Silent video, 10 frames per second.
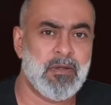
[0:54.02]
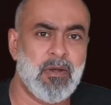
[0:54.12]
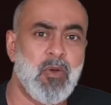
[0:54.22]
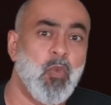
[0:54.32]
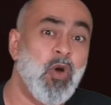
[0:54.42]

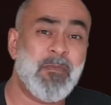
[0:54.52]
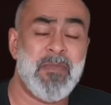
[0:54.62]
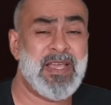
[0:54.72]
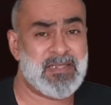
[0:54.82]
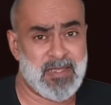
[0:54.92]
What
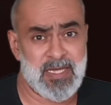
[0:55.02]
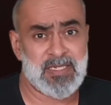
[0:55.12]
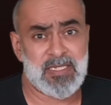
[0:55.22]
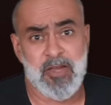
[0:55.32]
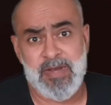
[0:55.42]
makes this
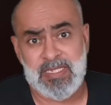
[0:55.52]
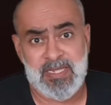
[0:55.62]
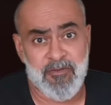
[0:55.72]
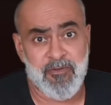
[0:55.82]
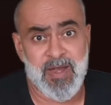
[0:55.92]
series
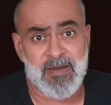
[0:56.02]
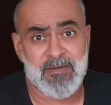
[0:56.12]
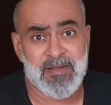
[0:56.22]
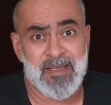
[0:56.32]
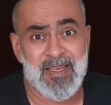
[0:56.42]
different
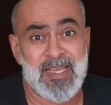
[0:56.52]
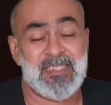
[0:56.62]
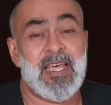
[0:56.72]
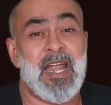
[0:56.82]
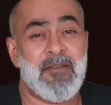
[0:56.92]
is
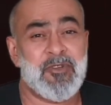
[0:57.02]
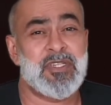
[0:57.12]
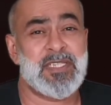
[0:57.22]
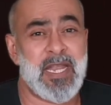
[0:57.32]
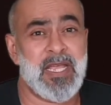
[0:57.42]
that after
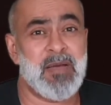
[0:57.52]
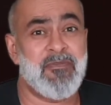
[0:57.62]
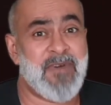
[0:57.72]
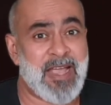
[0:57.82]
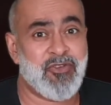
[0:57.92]
setting up
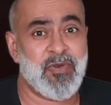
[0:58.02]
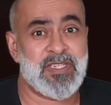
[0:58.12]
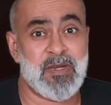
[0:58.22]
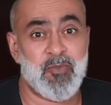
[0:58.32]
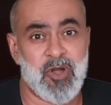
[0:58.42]
factories
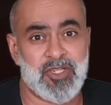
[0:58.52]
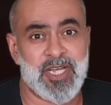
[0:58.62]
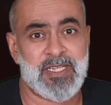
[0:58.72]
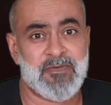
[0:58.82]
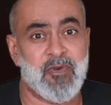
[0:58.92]
and
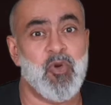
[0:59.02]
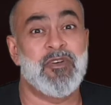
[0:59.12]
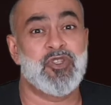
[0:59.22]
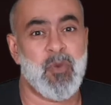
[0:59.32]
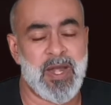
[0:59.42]
projects for over
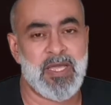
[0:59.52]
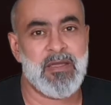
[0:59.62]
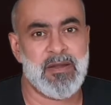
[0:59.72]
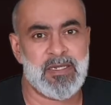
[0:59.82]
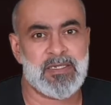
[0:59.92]
20
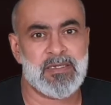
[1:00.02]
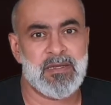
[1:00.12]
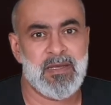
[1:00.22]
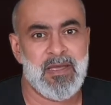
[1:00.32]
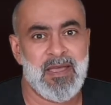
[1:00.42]
years,
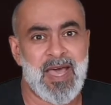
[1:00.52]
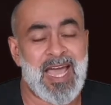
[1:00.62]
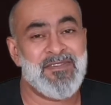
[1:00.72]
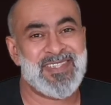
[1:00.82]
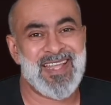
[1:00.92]

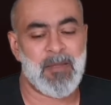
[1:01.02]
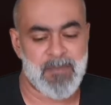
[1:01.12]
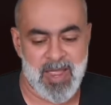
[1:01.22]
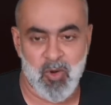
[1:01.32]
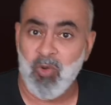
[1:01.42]
I've set up
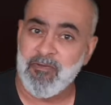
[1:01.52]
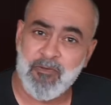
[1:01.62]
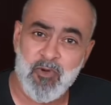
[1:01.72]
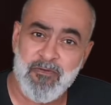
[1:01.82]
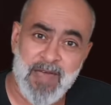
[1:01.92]
my own
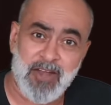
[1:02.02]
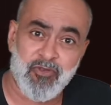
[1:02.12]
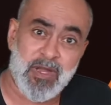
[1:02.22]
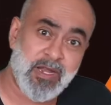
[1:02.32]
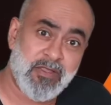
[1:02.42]
food
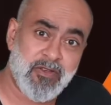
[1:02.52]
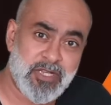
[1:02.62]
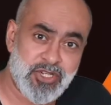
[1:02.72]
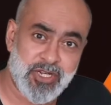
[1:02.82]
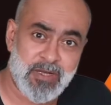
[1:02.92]
factory in
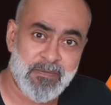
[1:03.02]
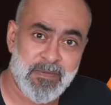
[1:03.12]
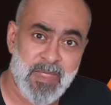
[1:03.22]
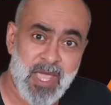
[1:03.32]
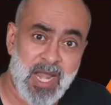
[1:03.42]
Indonesia,
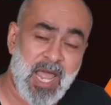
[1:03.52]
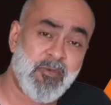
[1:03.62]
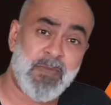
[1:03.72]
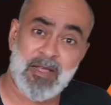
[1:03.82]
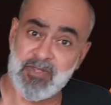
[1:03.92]
and I'm about to